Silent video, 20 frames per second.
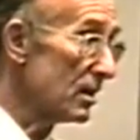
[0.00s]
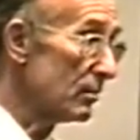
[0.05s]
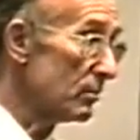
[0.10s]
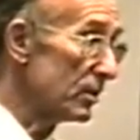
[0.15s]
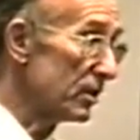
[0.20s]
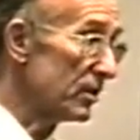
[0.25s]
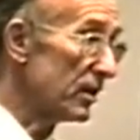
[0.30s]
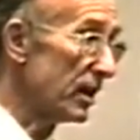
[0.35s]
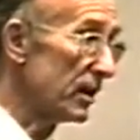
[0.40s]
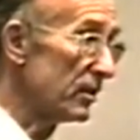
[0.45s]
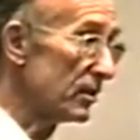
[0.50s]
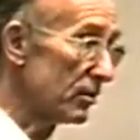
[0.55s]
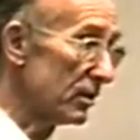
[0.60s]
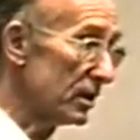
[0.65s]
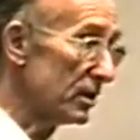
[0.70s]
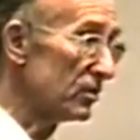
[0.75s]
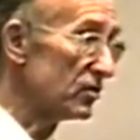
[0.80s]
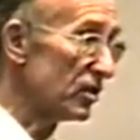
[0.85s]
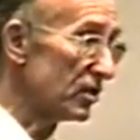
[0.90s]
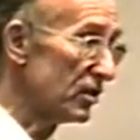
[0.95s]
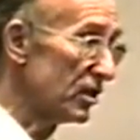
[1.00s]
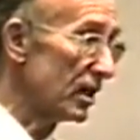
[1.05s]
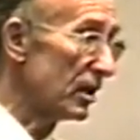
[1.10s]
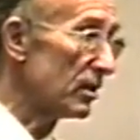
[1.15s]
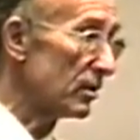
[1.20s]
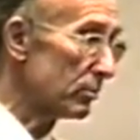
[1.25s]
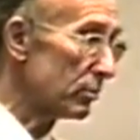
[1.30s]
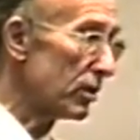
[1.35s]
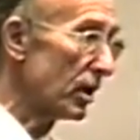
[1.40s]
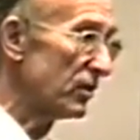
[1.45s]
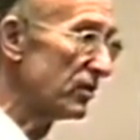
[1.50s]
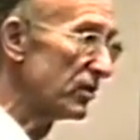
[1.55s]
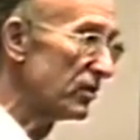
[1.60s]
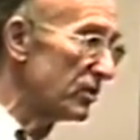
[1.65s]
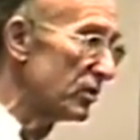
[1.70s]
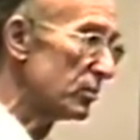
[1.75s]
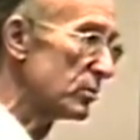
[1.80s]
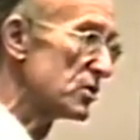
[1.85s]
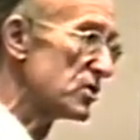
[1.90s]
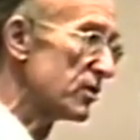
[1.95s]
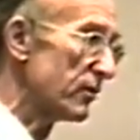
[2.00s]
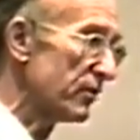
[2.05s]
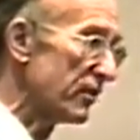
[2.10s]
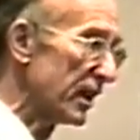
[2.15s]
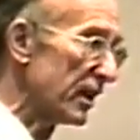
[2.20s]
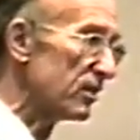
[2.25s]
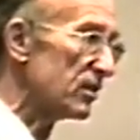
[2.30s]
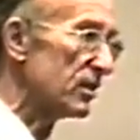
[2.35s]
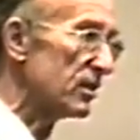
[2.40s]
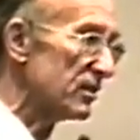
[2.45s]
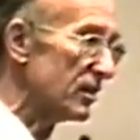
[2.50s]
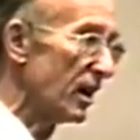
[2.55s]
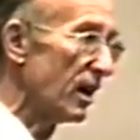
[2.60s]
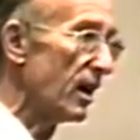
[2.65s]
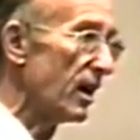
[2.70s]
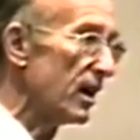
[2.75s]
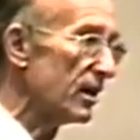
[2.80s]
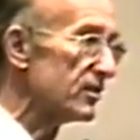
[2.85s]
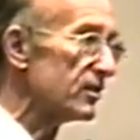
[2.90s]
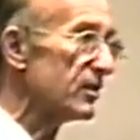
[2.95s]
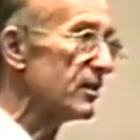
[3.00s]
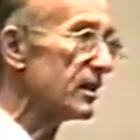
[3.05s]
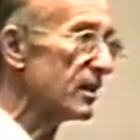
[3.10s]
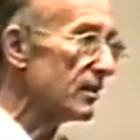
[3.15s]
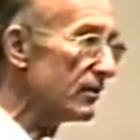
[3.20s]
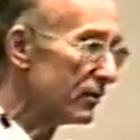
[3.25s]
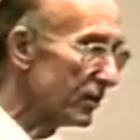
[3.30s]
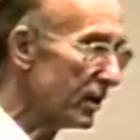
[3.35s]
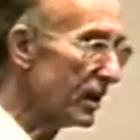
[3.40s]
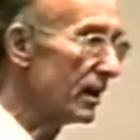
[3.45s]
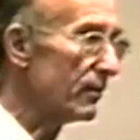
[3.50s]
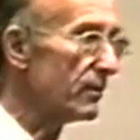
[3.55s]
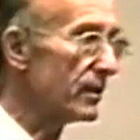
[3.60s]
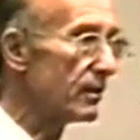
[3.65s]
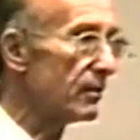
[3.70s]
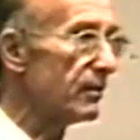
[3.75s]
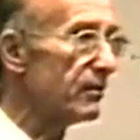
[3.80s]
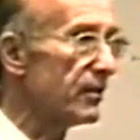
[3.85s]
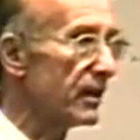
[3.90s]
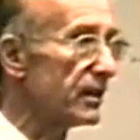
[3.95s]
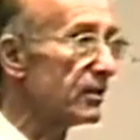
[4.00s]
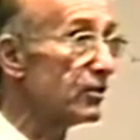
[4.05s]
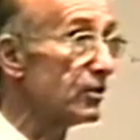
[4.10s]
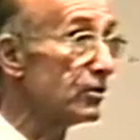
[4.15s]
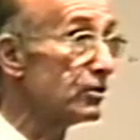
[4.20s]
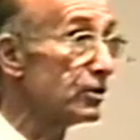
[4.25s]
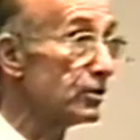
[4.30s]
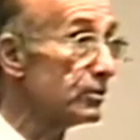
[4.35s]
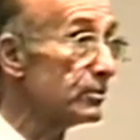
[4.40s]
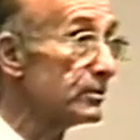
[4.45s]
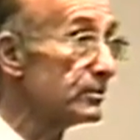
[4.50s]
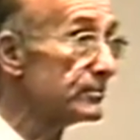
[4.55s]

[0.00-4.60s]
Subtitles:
but then there are incidental processes which affect her diet and therefore have their effect on you.